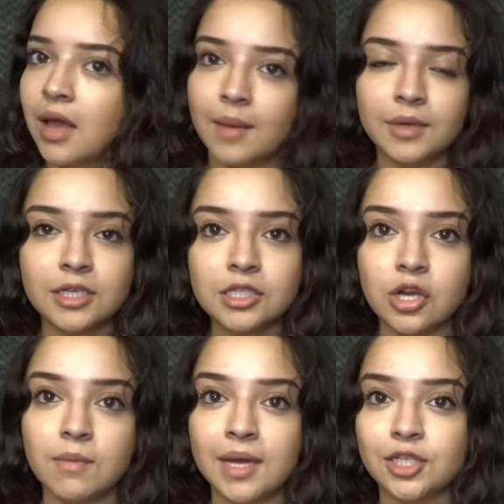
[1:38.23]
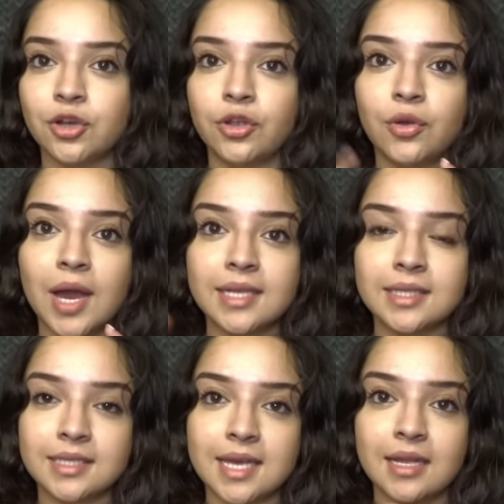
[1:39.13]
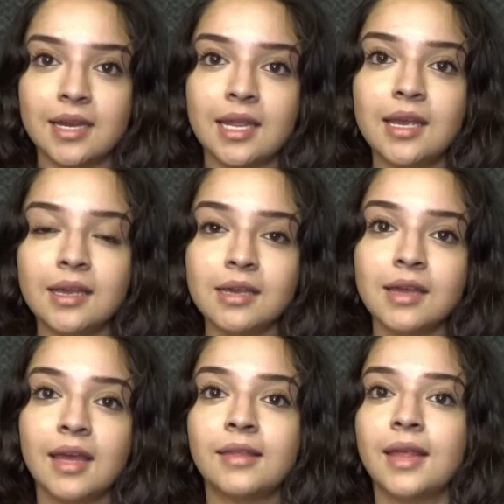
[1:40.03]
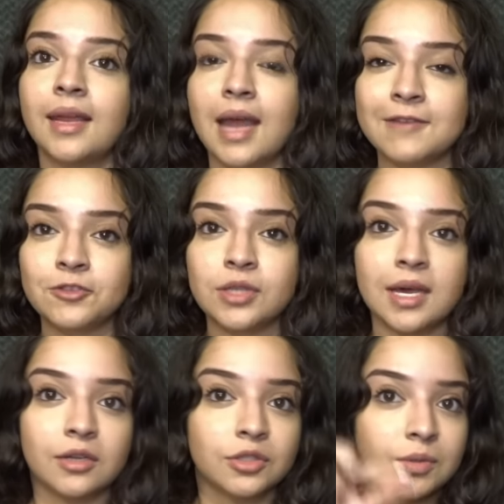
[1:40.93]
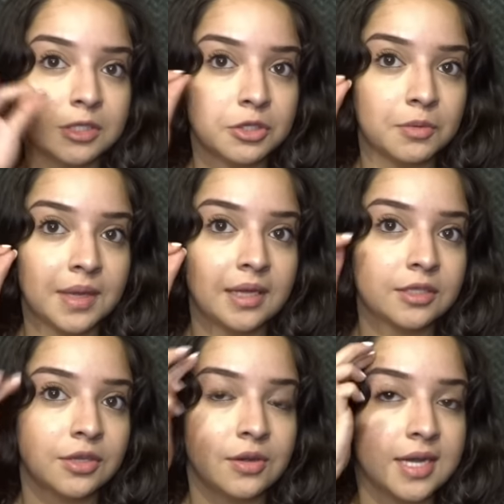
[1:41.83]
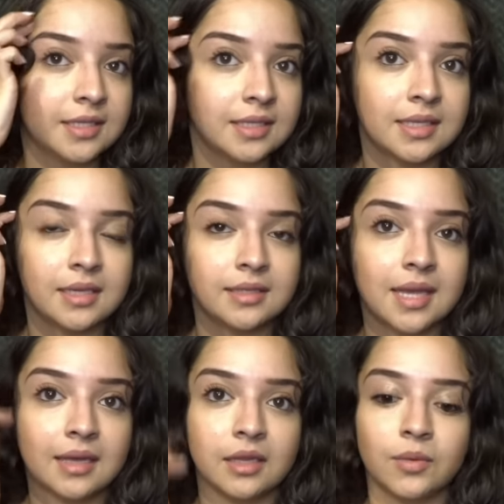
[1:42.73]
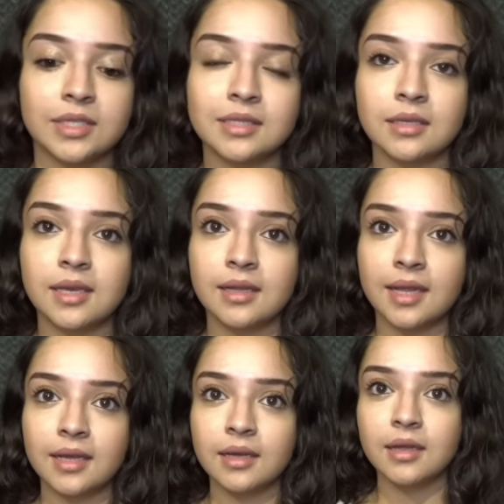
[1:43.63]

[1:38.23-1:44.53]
I'm gonna start by showing you guys the technique, and then after that I'll do a zoom in so you guys can see exactly what it's looking like.